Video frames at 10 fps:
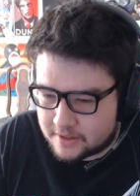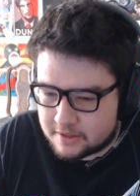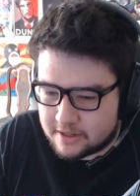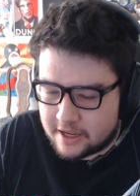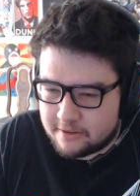So
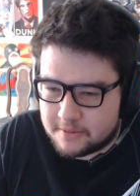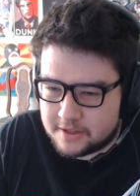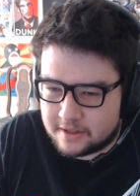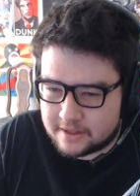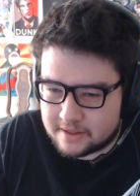he gave me,
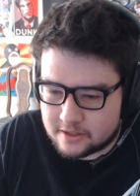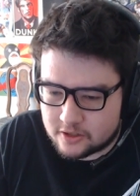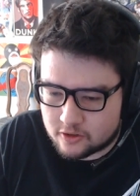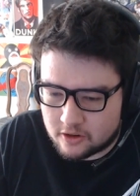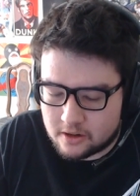like, these
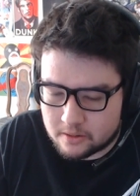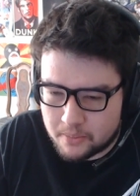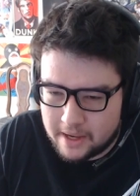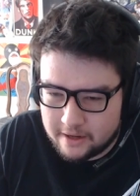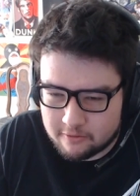strong
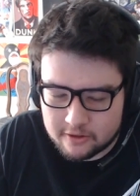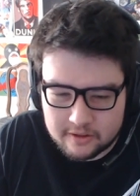pain